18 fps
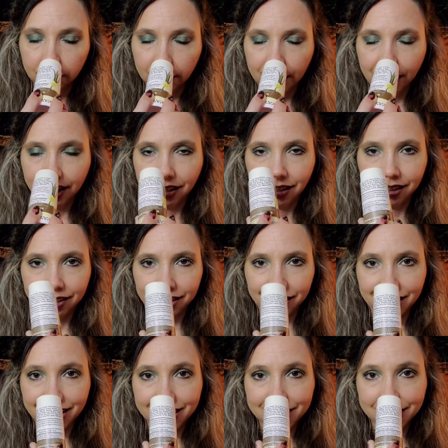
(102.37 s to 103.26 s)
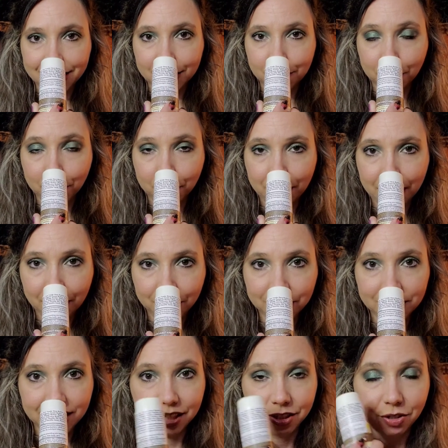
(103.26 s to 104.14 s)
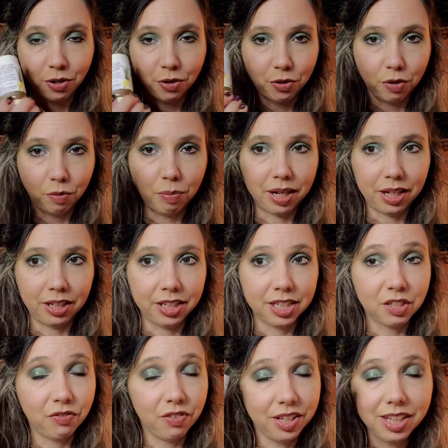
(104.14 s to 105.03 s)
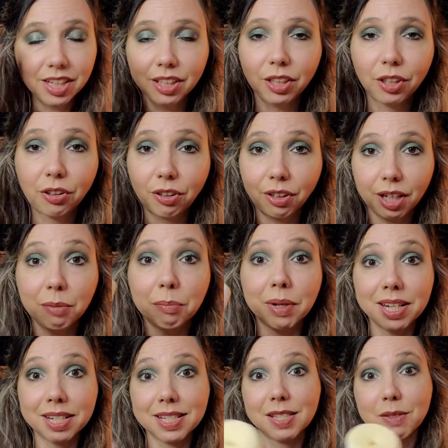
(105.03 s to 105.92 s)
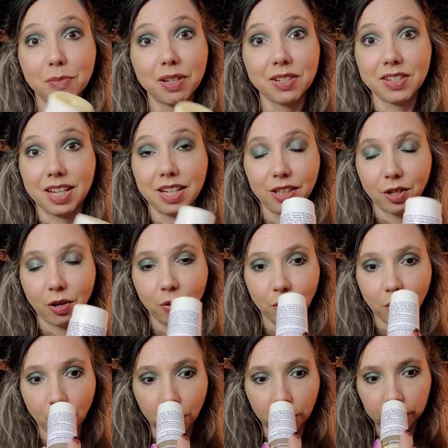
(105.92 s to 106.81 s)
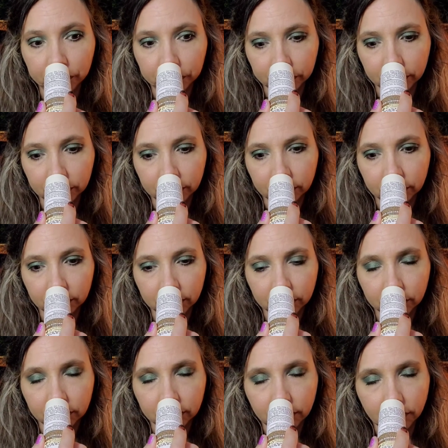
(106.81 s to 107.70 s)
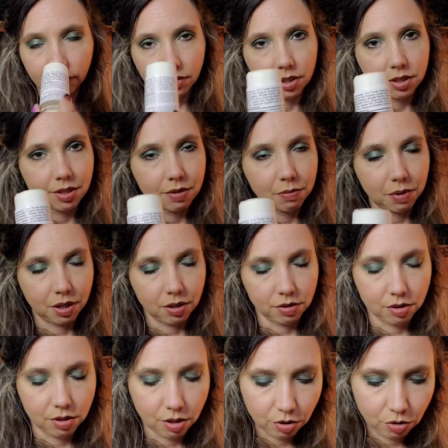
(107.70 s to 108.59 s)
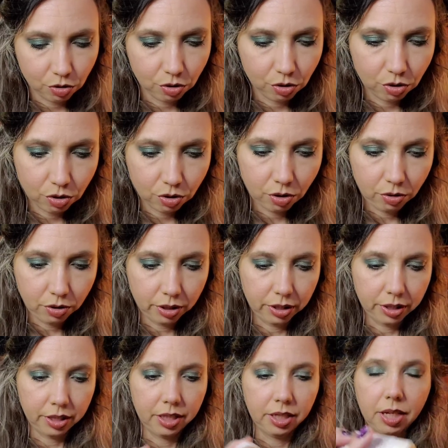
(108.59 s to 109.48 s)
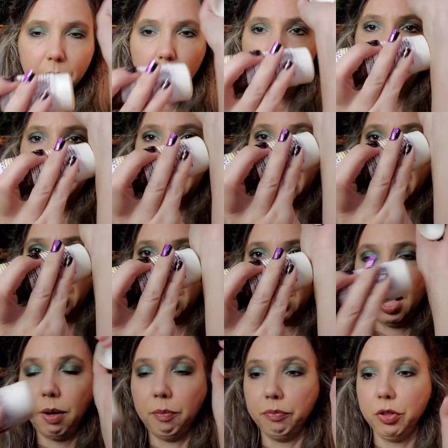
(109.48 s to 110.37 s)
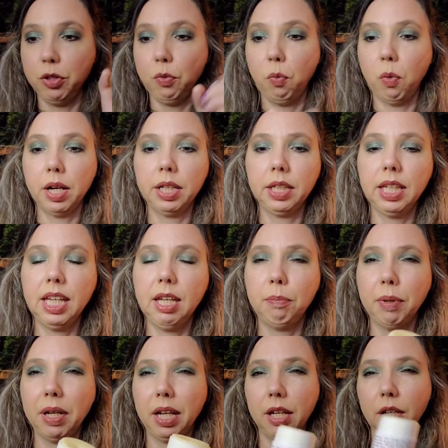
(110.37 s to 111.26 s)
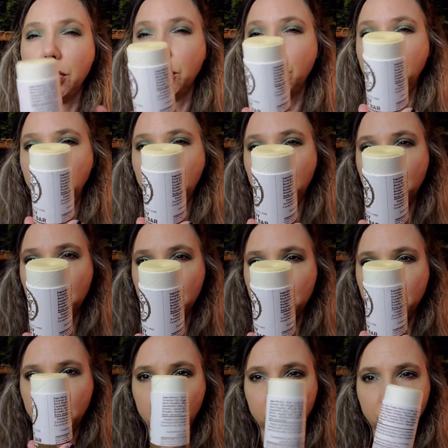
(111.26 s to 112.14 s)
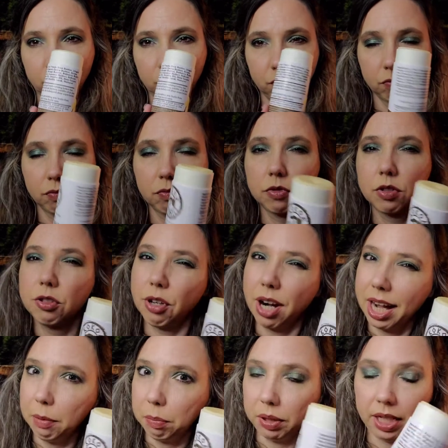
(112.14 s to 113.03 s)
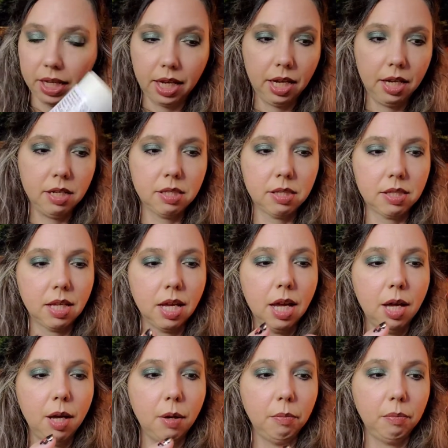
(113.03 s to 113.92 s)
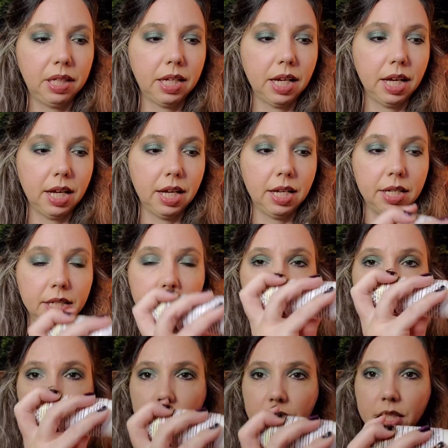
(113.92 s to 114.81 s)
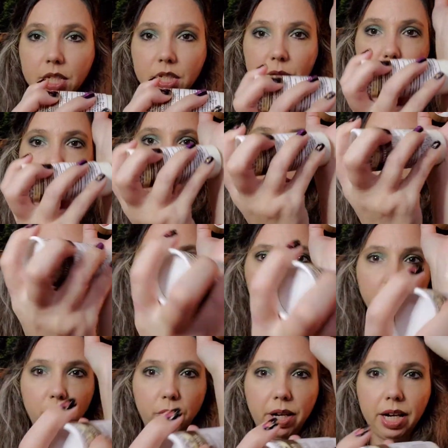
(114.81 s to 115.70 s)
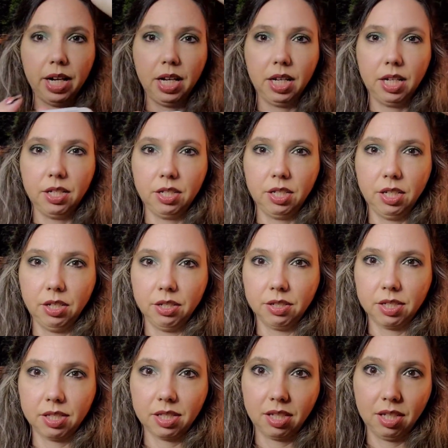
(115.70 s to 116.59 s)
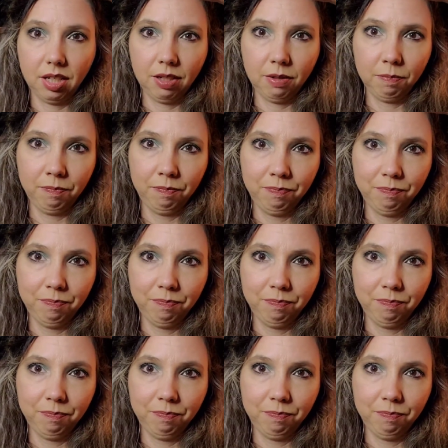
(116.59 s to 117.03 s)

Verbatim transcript: And it smells like cocoa butter. It's vanilla cream, but it smells like cocoa. It smells so good. But um, you want to keep it in a cool, dry place because it just melts right into your skin.